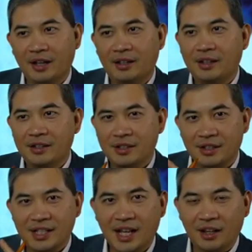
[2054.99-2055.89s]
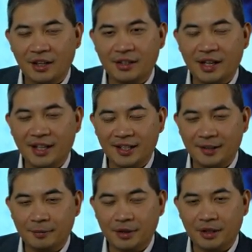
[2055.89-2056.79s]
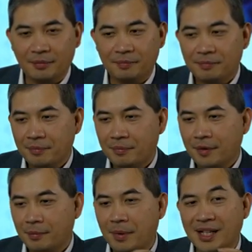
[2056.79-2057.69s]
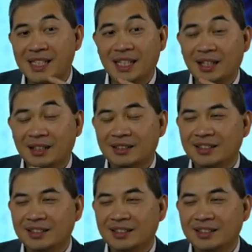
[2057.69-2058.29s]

He's an Italian guy named um, Mattia